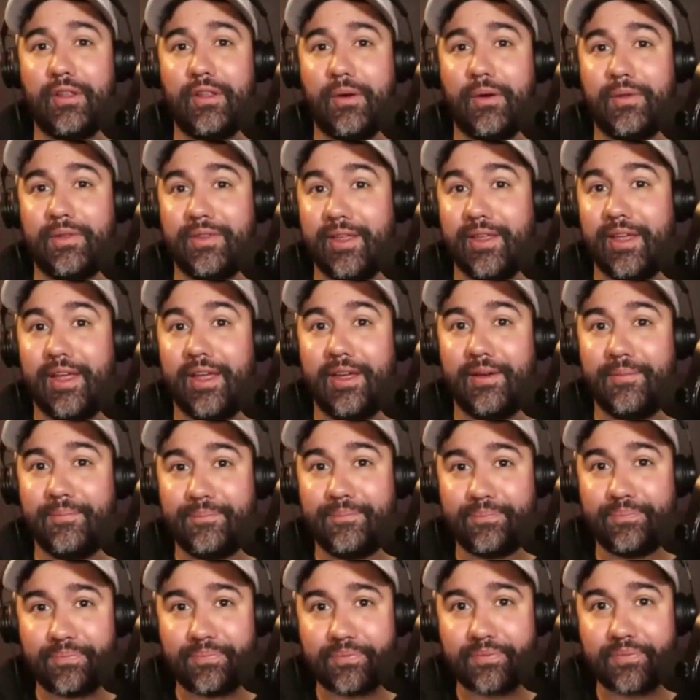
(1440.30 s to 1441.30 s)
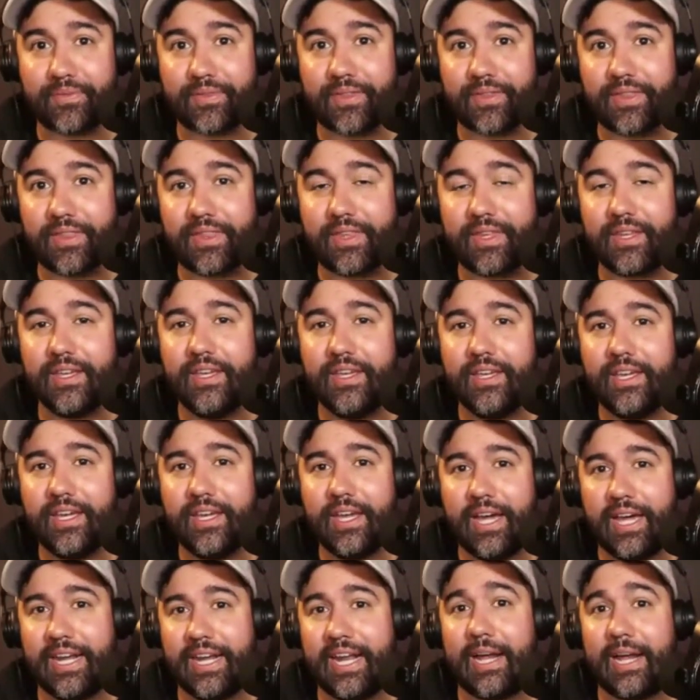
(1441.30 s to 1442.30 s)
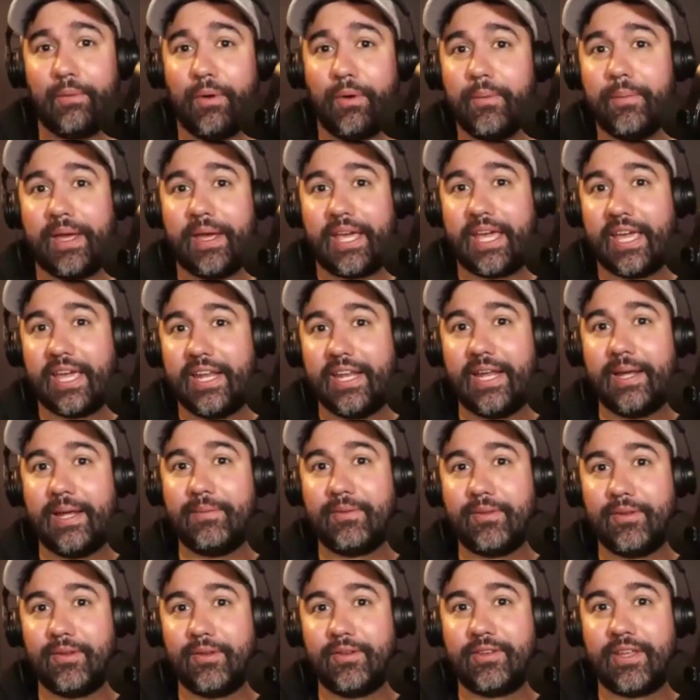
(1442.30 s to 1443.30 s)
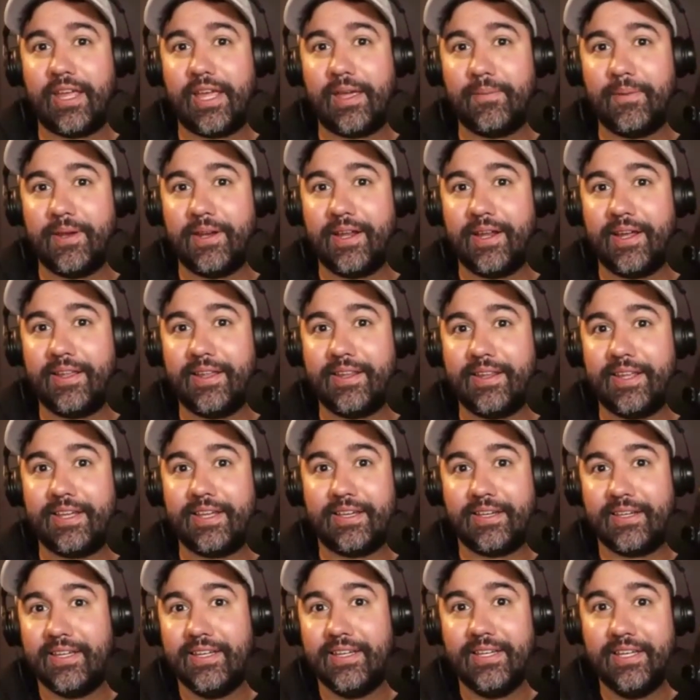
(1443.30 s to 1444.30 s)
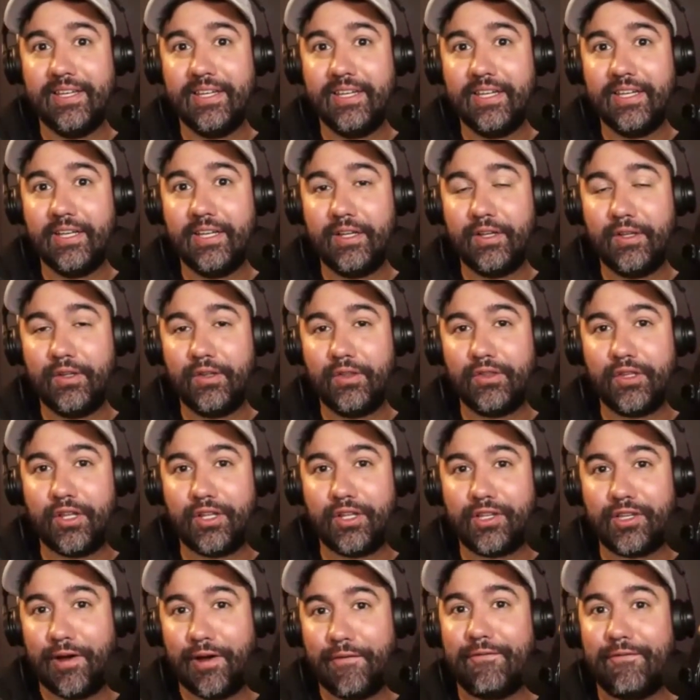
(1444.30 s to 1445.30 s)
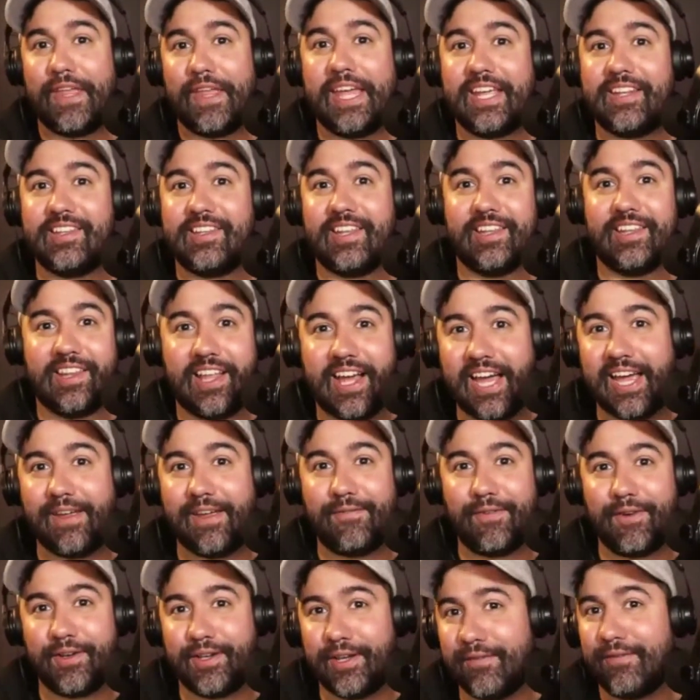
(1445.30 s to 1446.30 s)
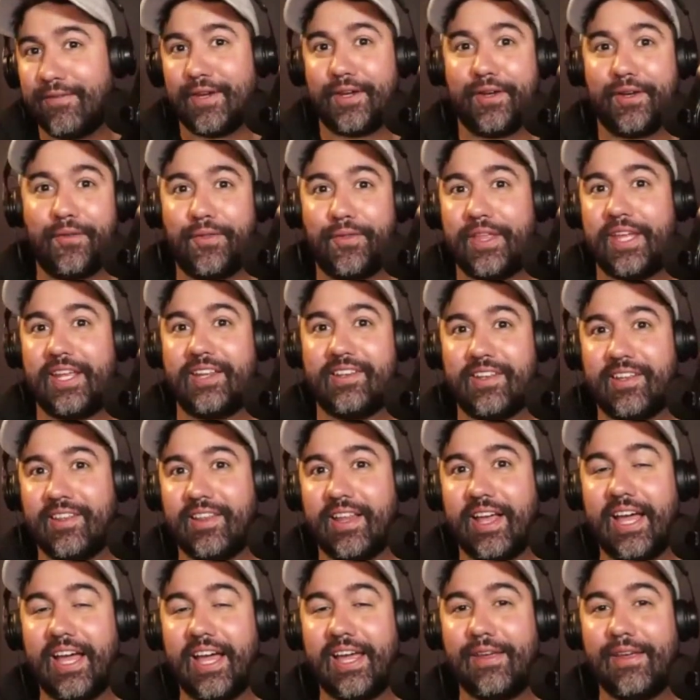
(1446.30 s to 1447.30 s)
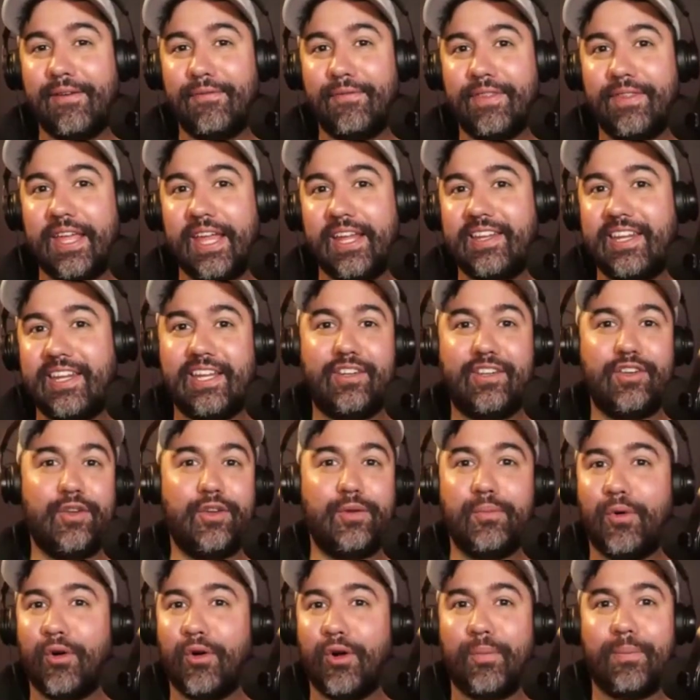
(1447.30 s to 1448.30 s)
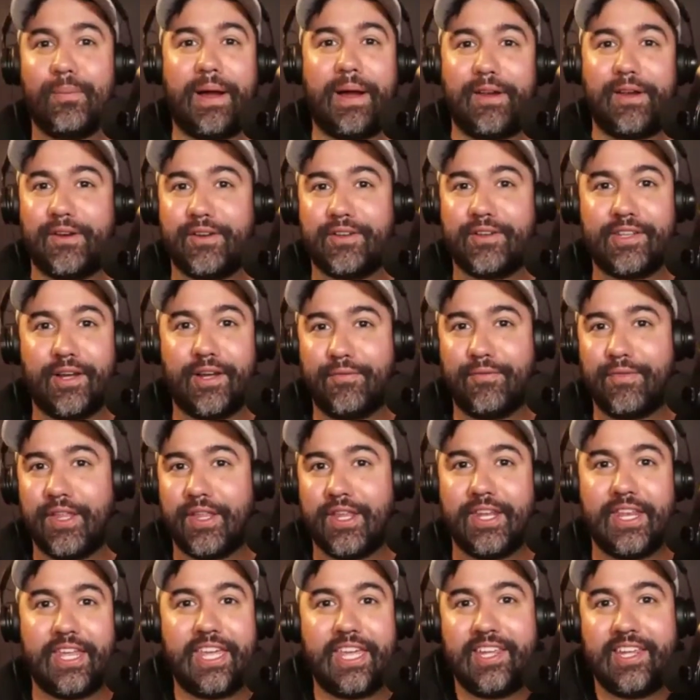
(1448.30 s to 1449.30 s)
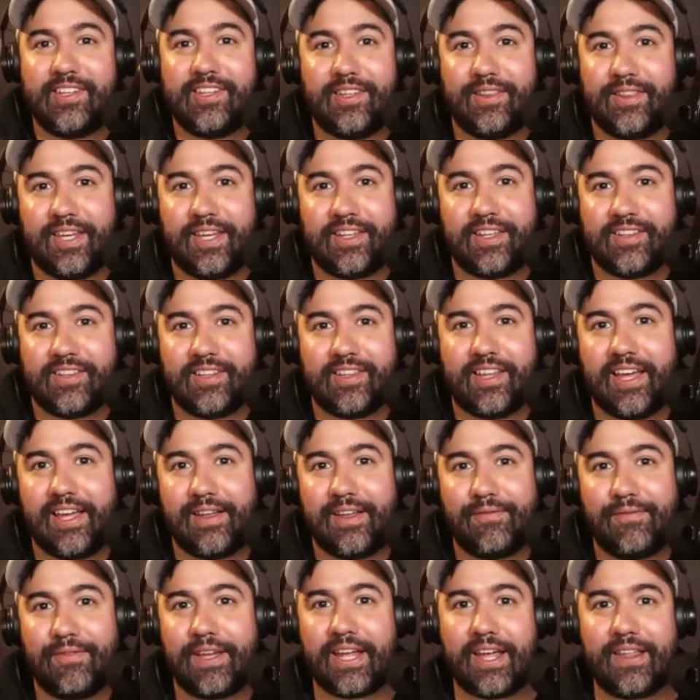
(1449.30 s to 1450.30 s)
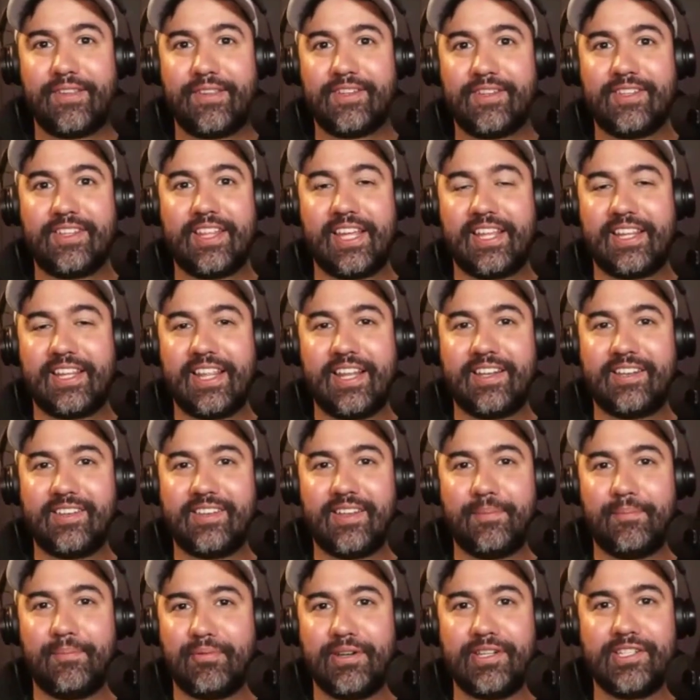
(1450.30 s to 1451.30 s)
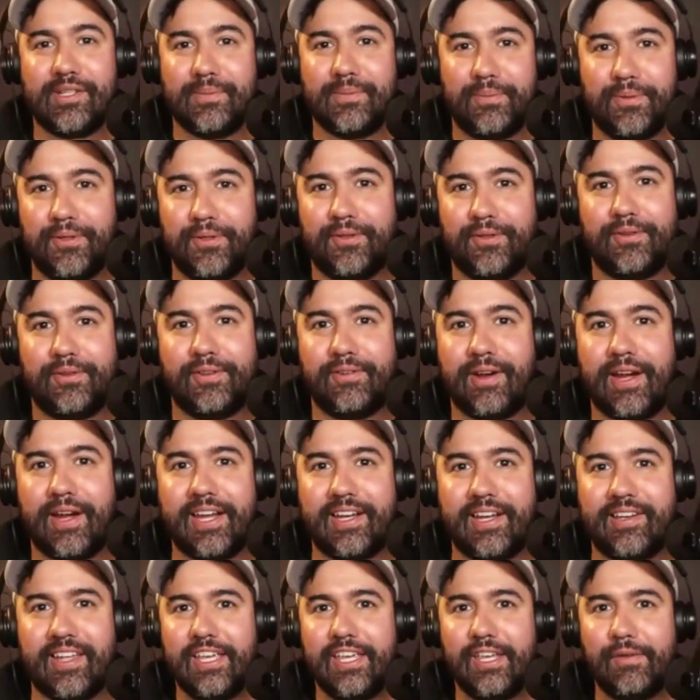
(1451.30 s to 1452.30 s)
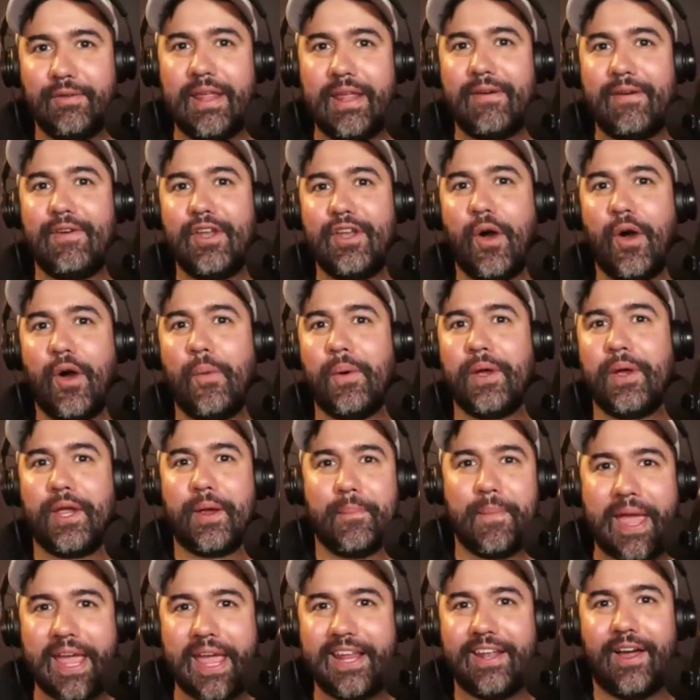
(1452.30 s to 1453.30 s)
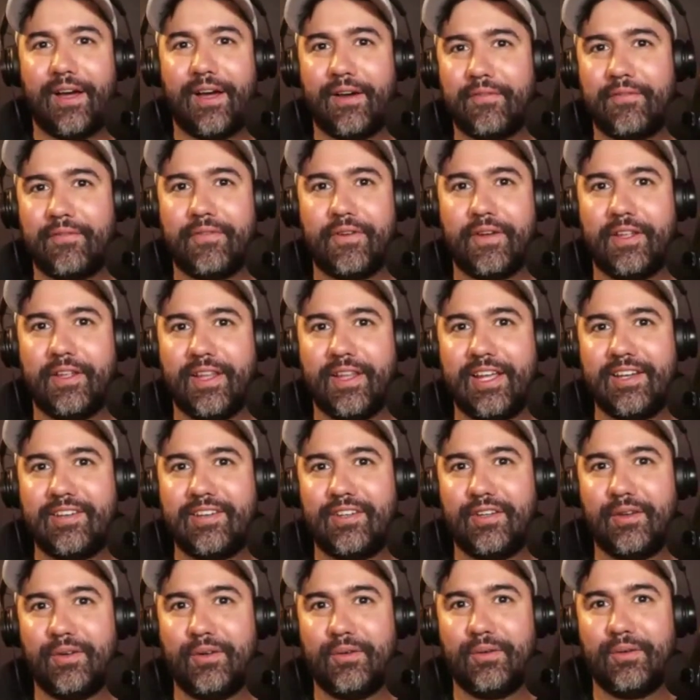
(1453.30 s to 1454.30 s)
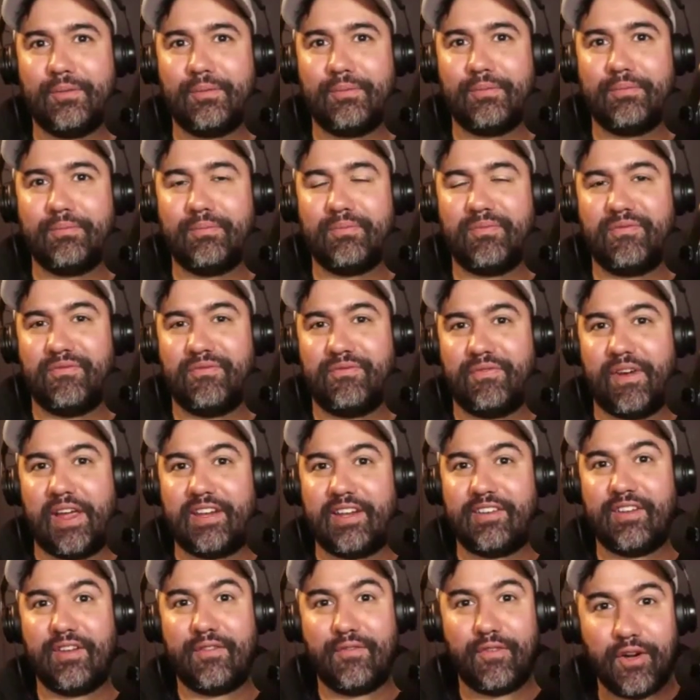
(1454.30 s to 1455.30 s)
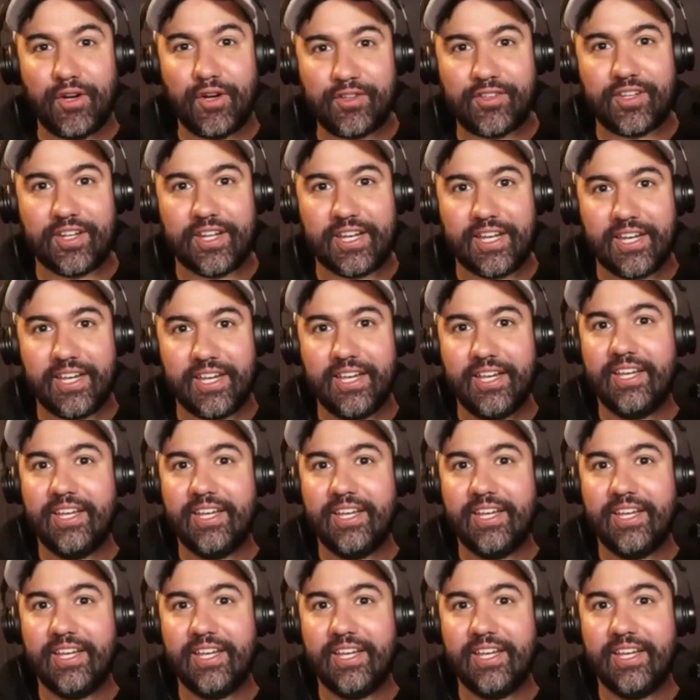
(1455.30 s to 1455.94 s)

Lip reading: though that, and I will make it an absolute statement. I think the tough things in life or difficult things in life, they teach you more about yourself than the easy things in life. Like I just think that's a principle, right? It's you never know what you're made of unless you face adversity.